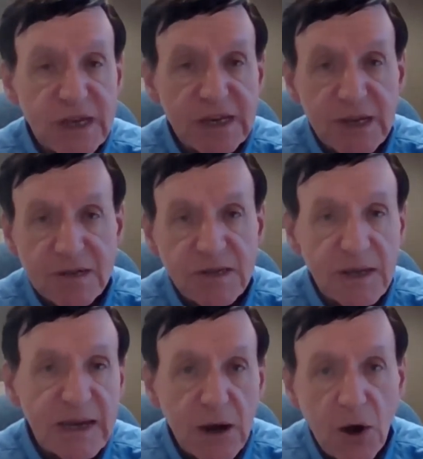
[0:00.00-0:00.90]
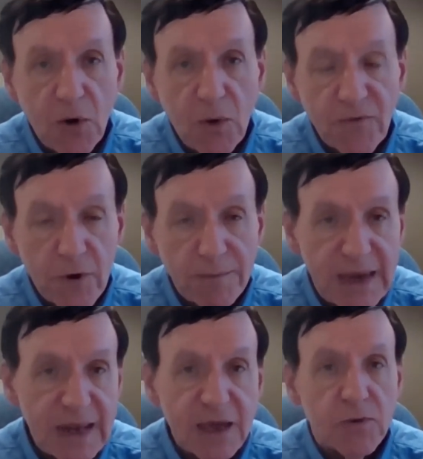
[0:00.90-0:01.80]
he's in Toledo for a
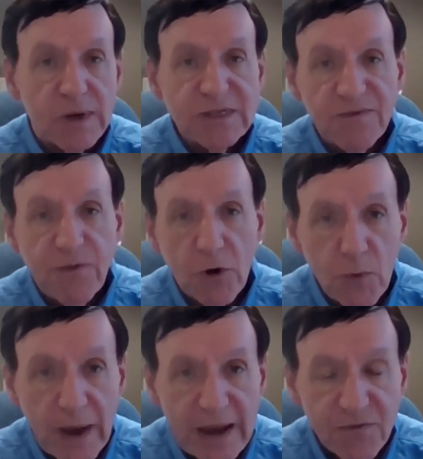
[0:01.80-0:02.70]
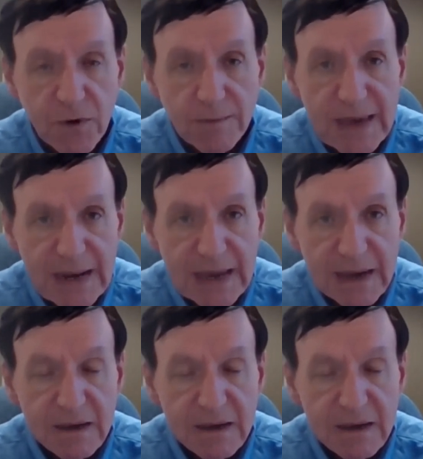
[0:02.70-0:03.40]
meeting, or he's in Fort Wayne for a meeting.